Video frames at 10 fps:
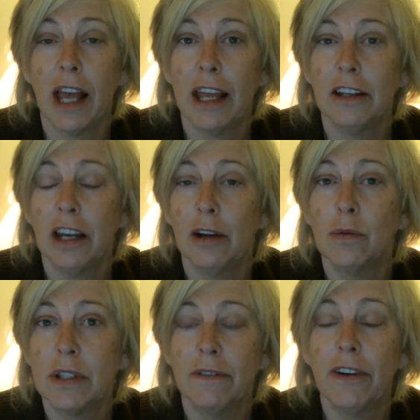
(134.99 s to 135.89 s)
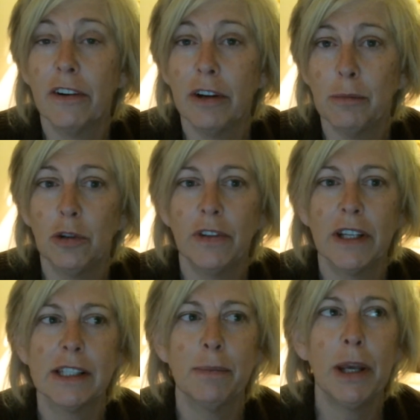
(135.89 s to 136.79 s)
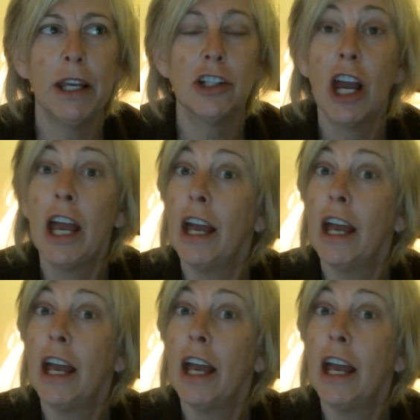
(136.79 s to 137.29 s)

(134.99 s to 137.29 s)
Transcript: And it was a very moving speech.